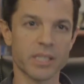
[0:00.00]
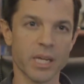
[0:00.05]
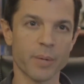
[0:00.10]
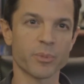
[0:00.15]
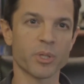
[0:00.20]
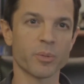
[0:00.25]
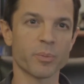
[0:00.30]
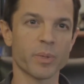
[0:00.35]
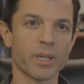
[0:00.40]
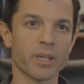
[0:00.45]

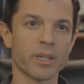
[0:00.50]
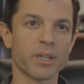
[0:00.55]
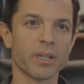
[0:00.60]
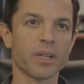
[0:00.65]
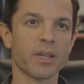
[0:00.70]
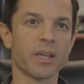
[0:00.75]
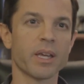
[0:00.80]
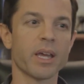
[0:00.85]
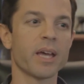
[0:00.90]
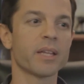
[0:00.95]
tempting me.
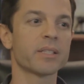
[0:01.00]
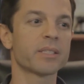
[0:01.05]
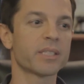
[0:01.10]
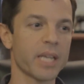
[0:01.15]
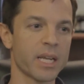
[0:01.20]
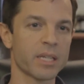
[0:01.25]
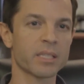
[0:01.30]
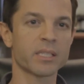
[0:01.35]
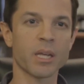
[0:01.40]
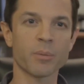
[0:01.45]
And
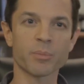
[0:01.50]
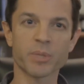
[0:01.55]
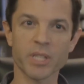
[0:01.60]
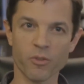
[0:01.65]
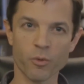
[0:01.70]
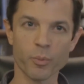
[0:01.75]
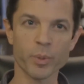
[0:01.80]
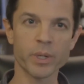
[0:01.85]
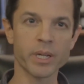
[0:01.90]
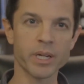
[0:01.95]
Satan tempts
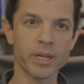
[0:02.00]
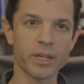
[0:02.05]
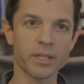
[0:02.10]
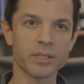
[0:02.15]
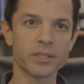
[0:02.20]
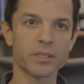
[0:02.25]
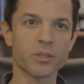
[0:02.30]
everybody else,